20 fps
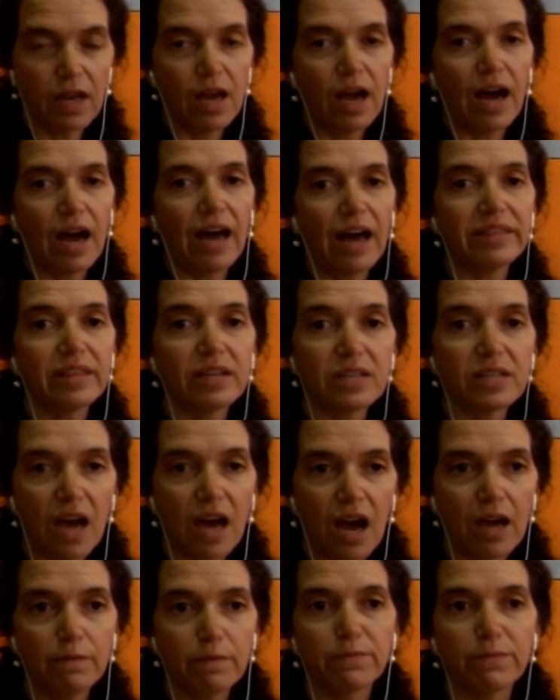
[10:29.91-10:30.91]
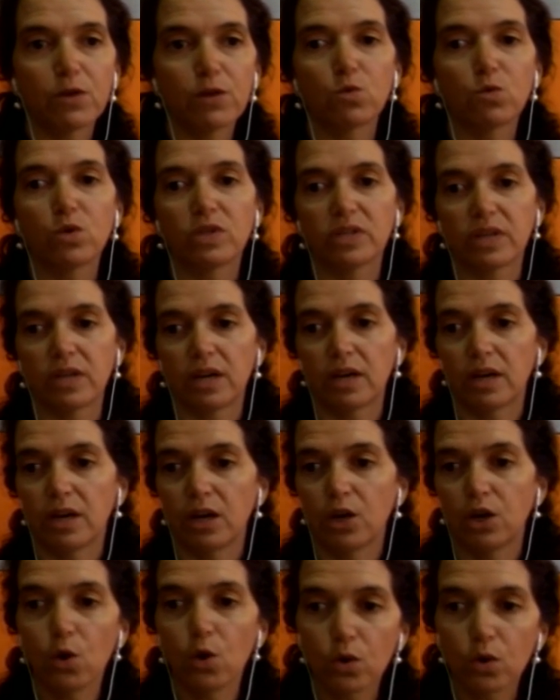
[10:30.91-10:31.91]
At the time, there was a
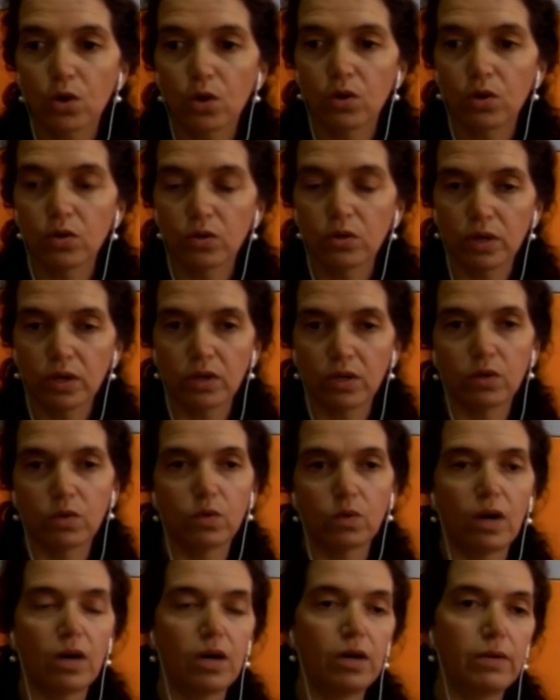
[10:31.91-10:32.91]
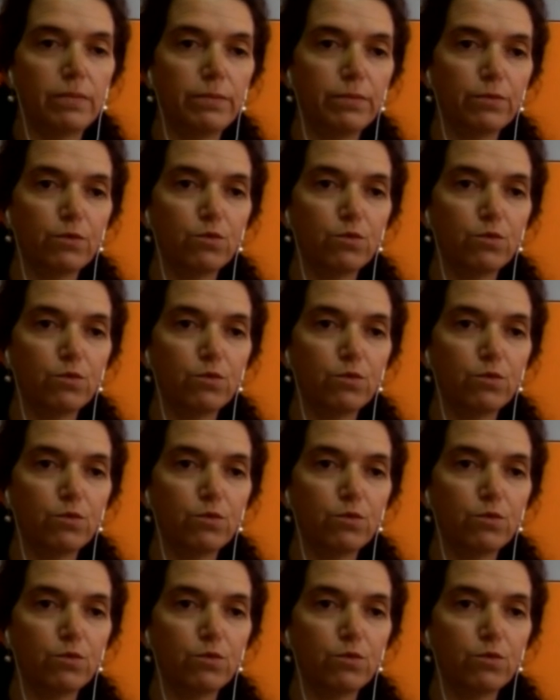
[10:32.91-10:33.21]
local, you know, um,